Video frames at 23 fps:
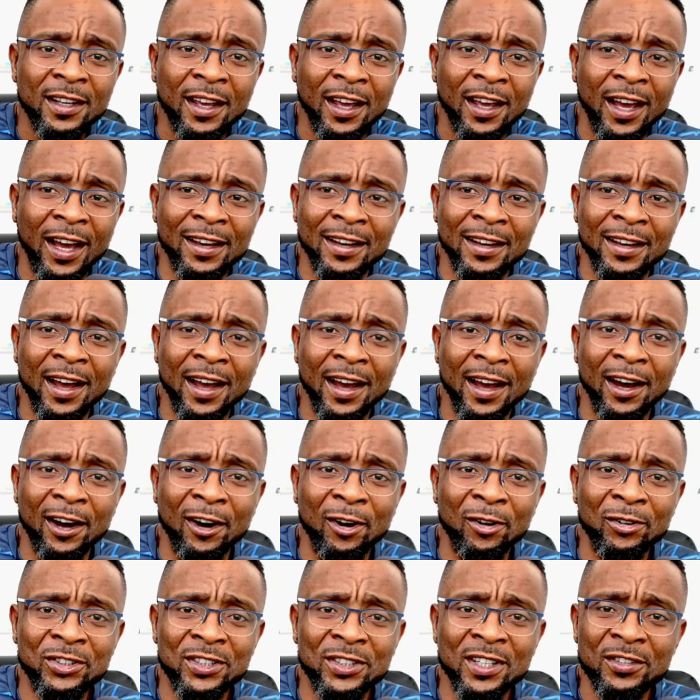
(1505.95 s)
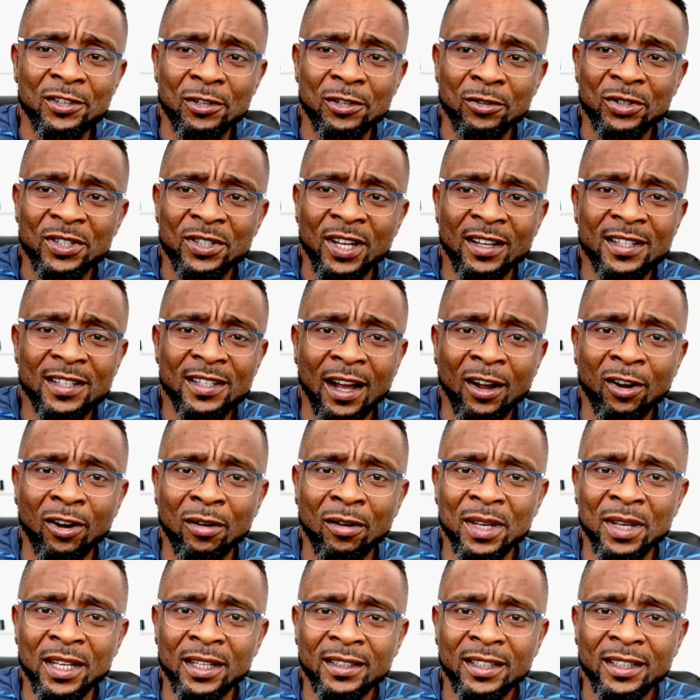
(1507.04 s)
And now these looters are
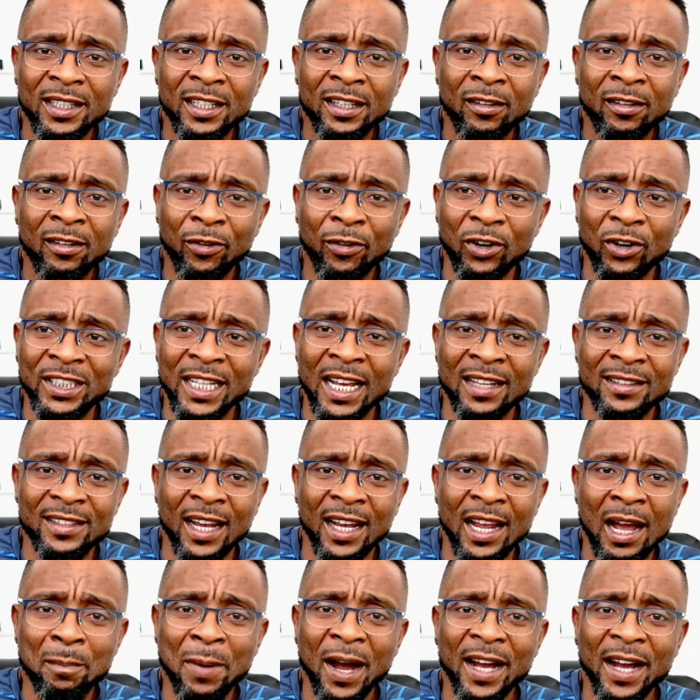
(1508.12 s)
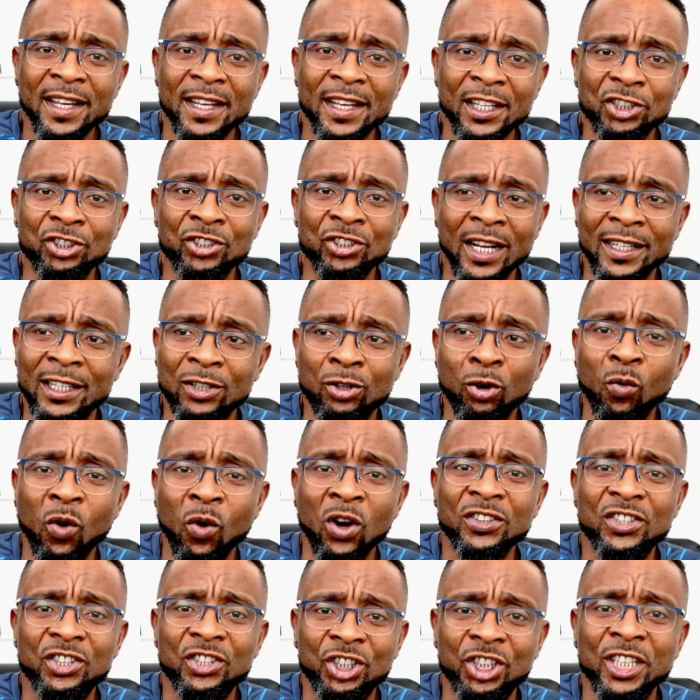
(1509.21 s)
coming for the entire package. Now they don't want
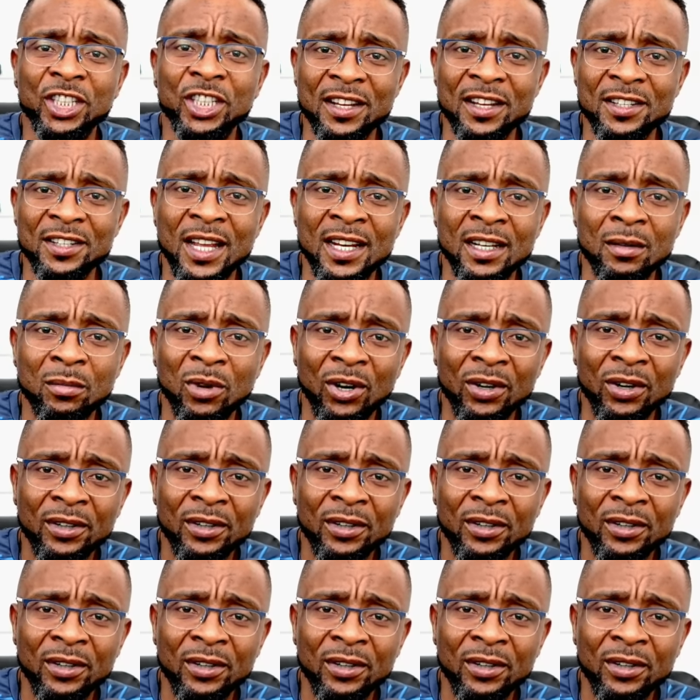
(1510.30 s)
shares anymore.